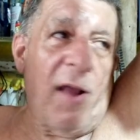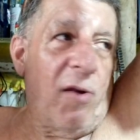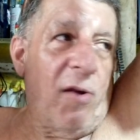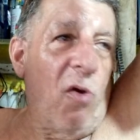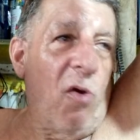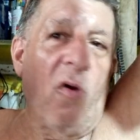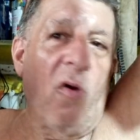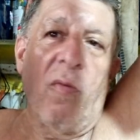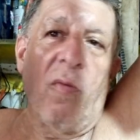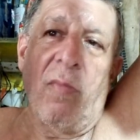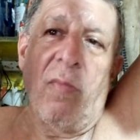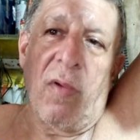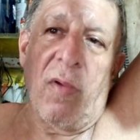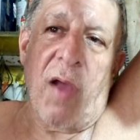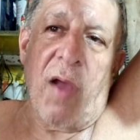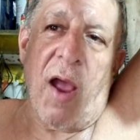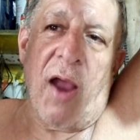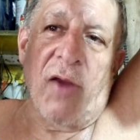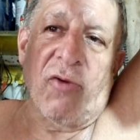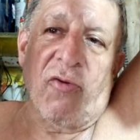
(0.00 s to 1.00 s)

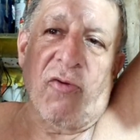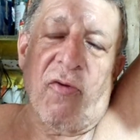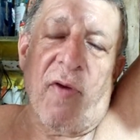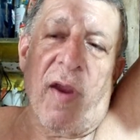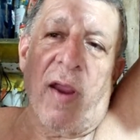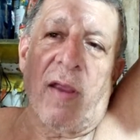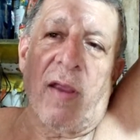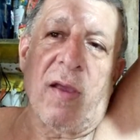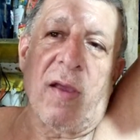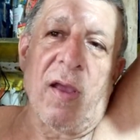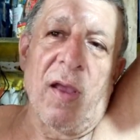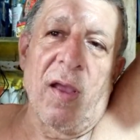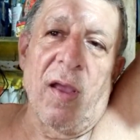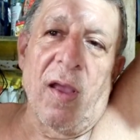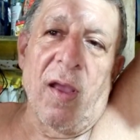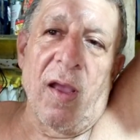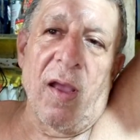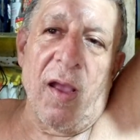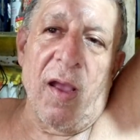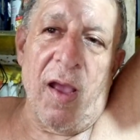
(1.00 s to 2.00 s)
home, I drank
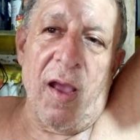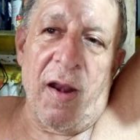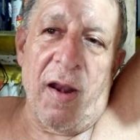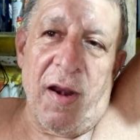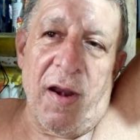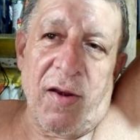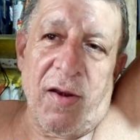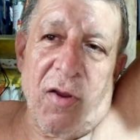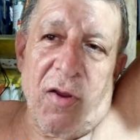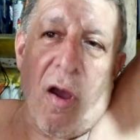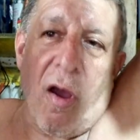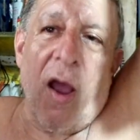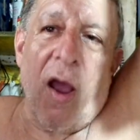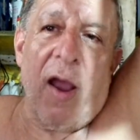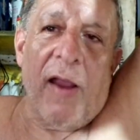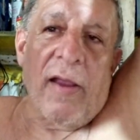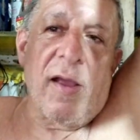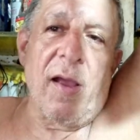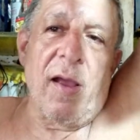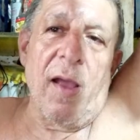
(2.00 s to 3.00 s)
an
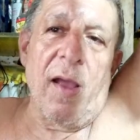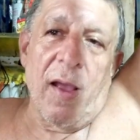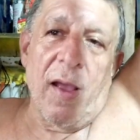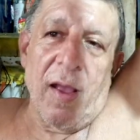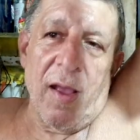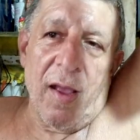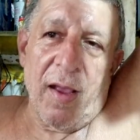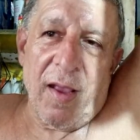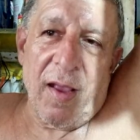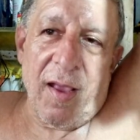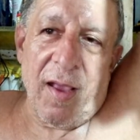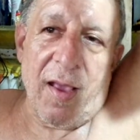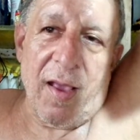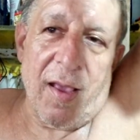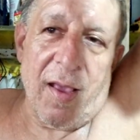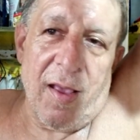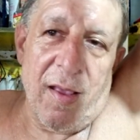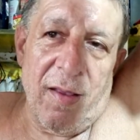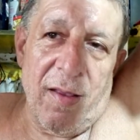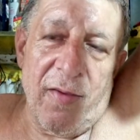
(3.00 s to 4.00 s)
entire
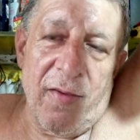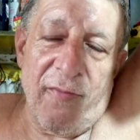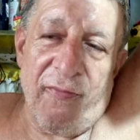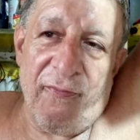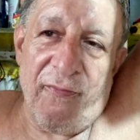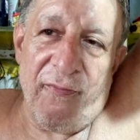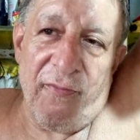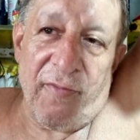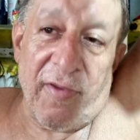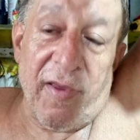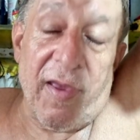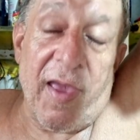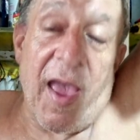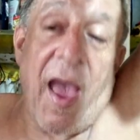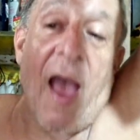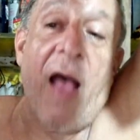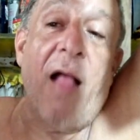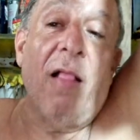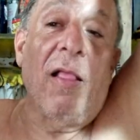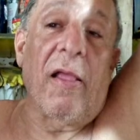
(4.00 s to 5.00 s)

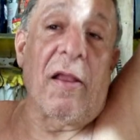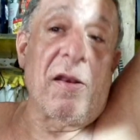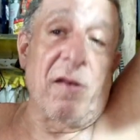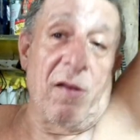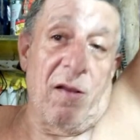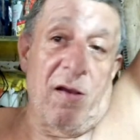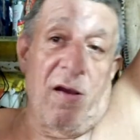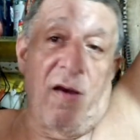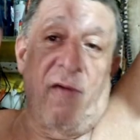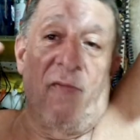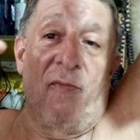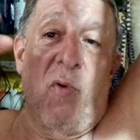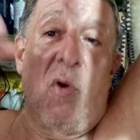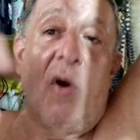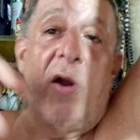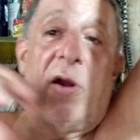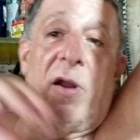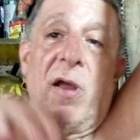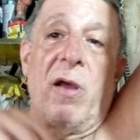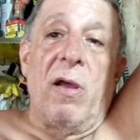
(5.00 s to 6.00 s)
gallon of
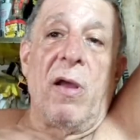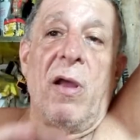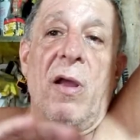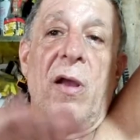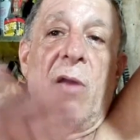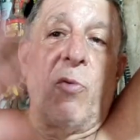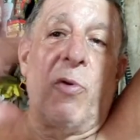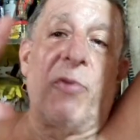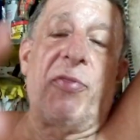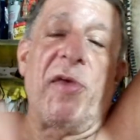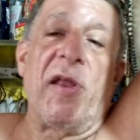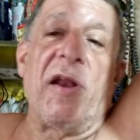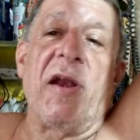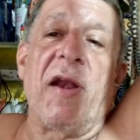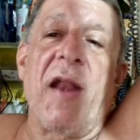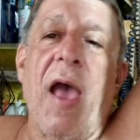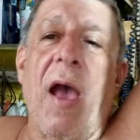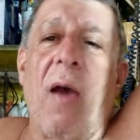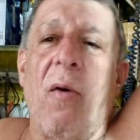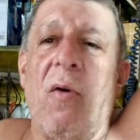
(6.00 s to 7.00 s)
water within
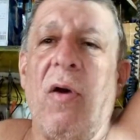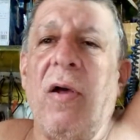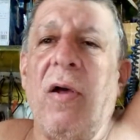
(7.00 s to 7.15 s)
an hour.